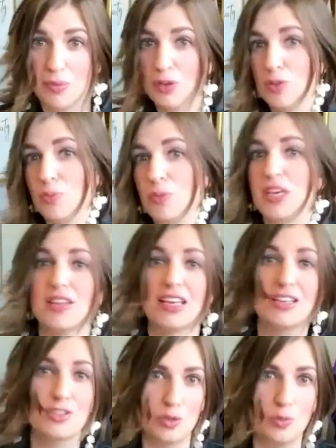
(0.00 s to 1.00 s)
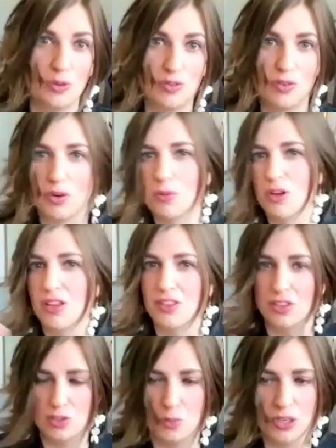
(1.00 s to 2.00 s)
with being like super formal and
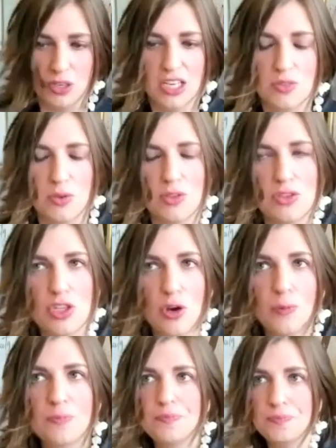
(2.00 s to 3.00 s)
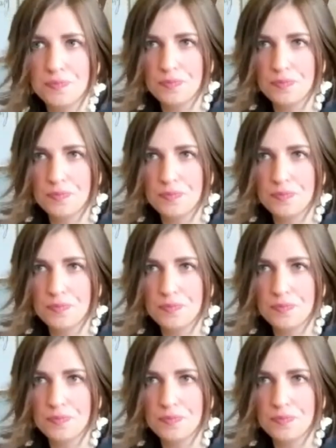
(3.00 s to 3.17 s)
they're super casual. So